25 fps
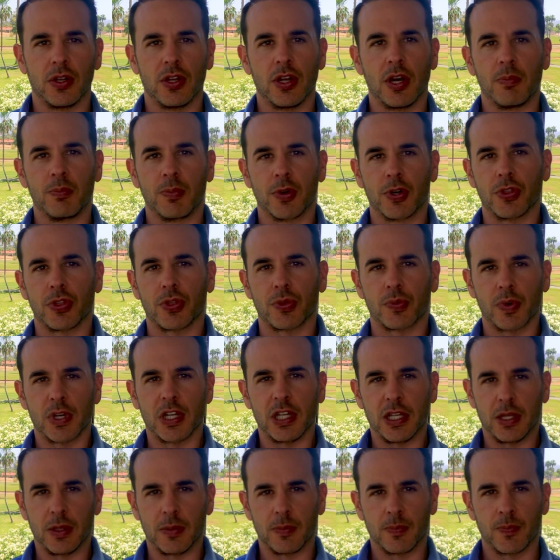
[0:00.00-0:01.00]
Number
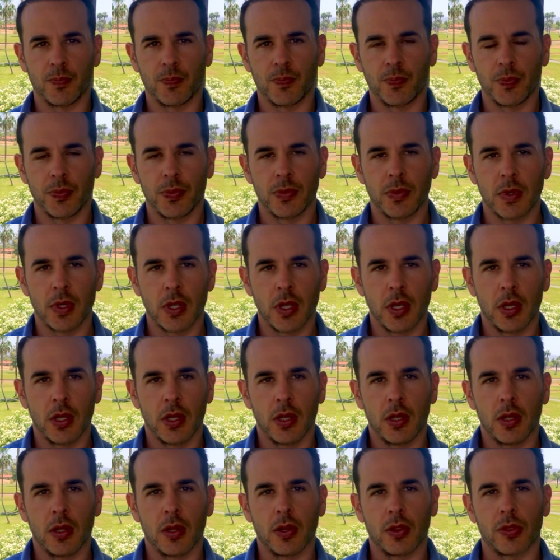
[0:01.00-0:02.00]
3.
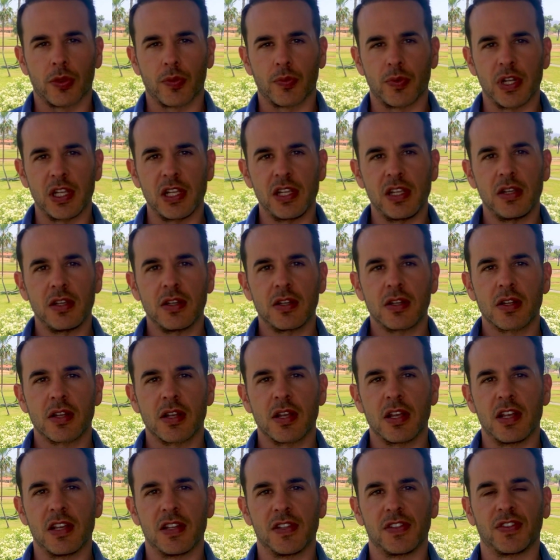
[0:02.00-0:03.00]
3
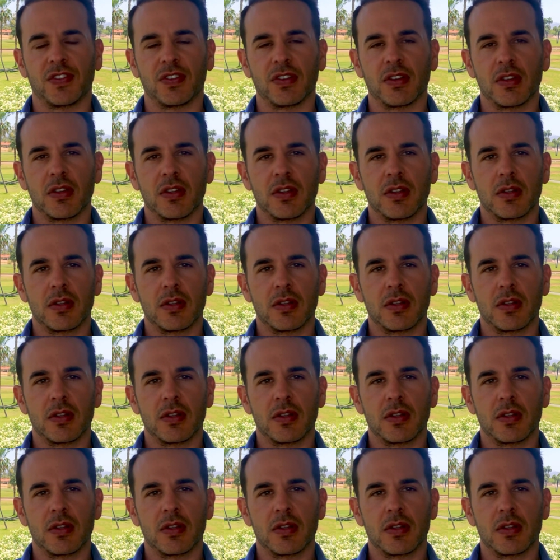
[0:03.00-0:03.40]
is